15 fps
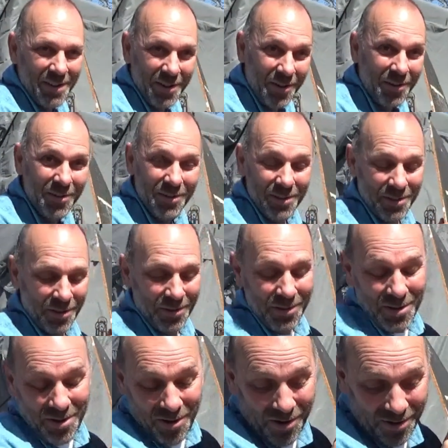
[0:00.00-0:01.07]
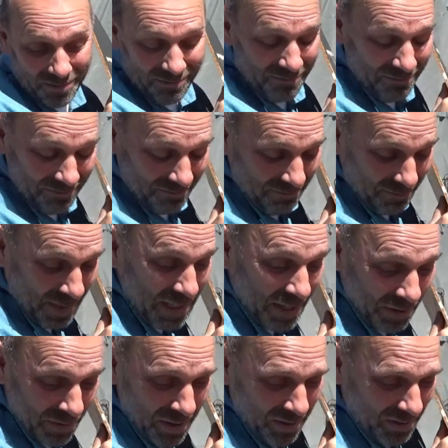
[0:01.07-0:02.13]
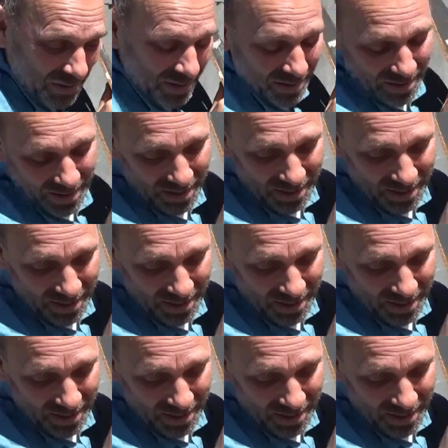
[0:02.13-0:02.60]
all the art materials. And